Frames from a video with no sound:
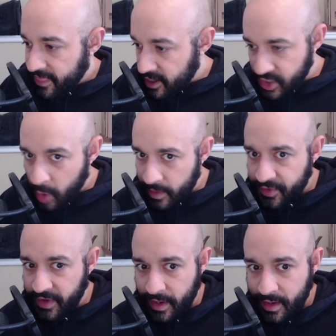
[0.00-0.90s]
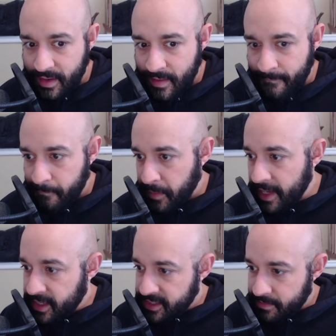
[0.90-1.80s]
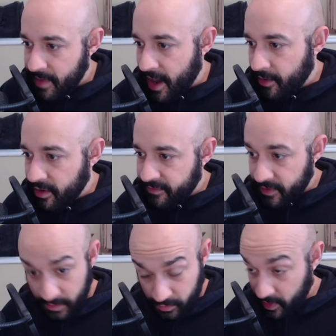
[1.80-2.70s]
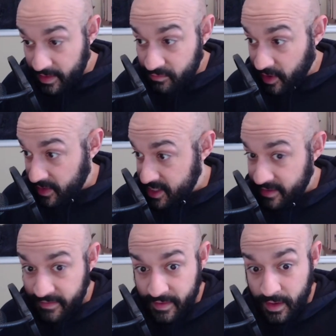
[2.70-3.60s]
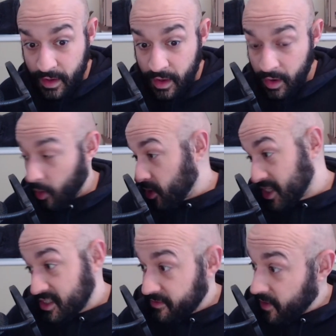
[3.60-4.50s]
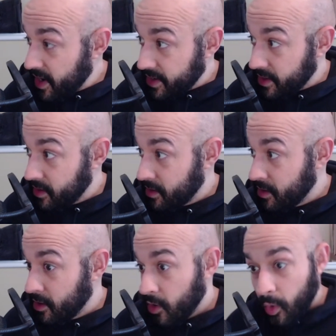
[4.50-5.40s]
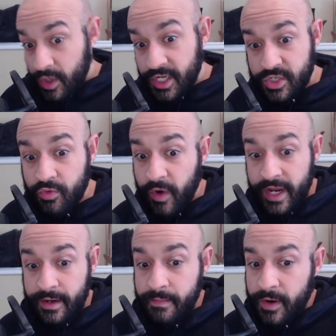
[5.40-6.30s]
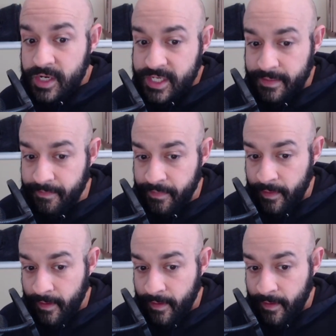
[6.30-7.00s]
There's no mercy. It doesn't matter if you're a relative or just a friend or just a random person.